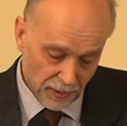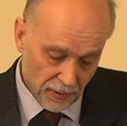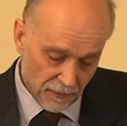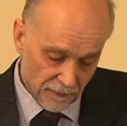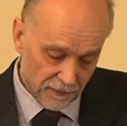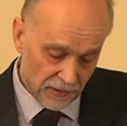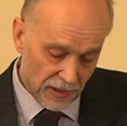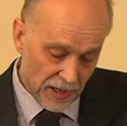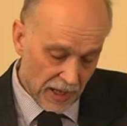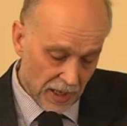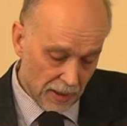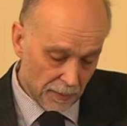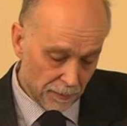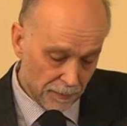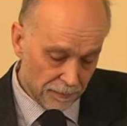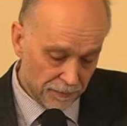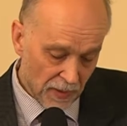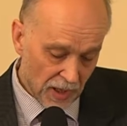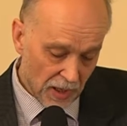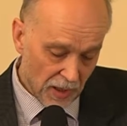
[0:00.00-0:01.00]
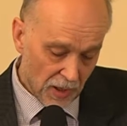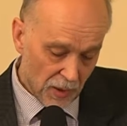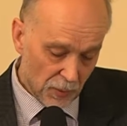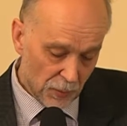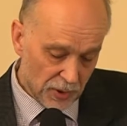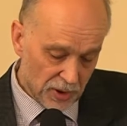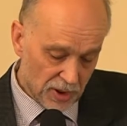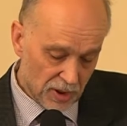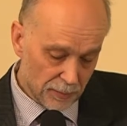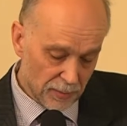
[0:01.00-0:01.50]
flame
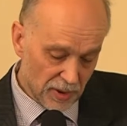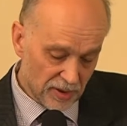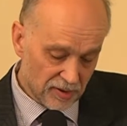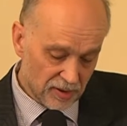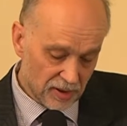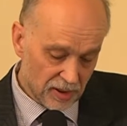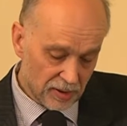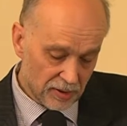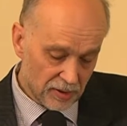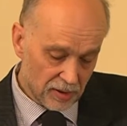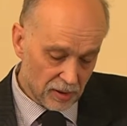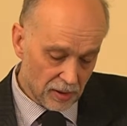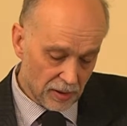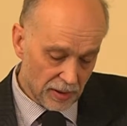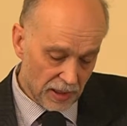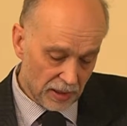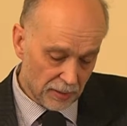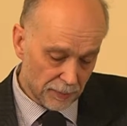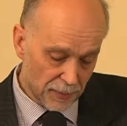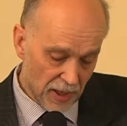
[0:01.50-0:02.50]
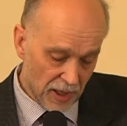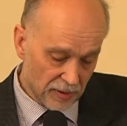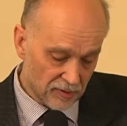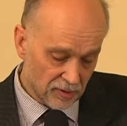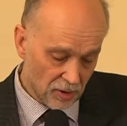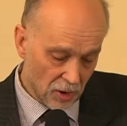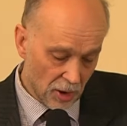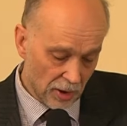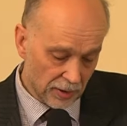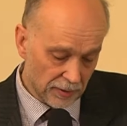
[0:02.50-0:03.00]
which he must kindle and
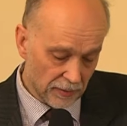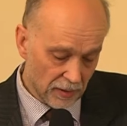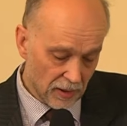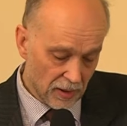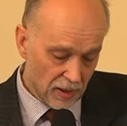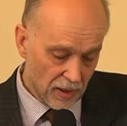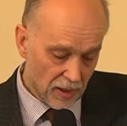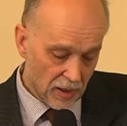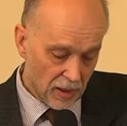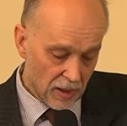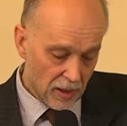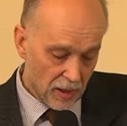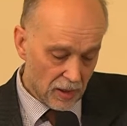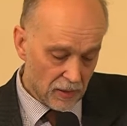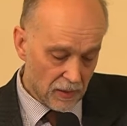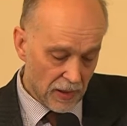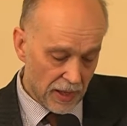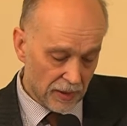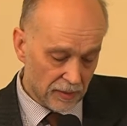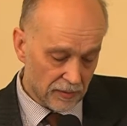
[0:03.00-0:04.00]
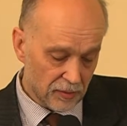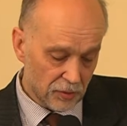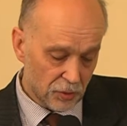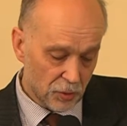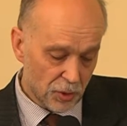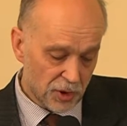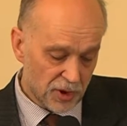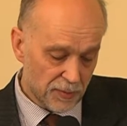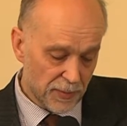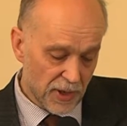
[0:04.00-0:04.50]
pass on, like the
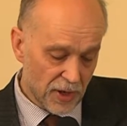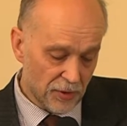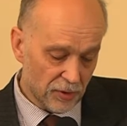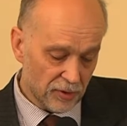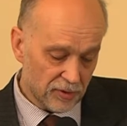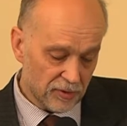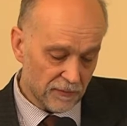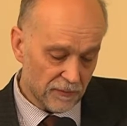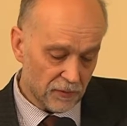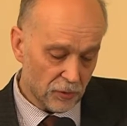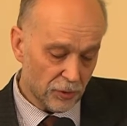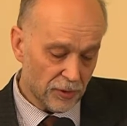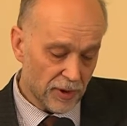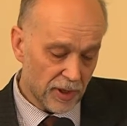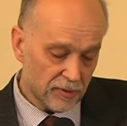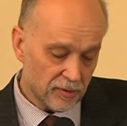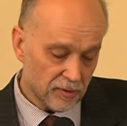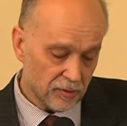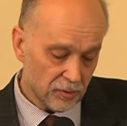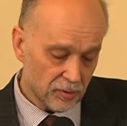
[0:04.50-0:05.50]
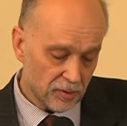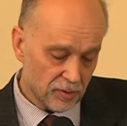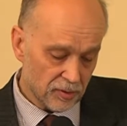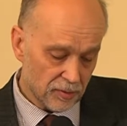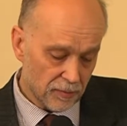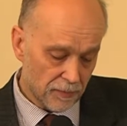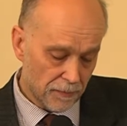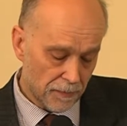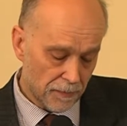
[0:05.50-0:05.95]
torchbearers of Lucretius.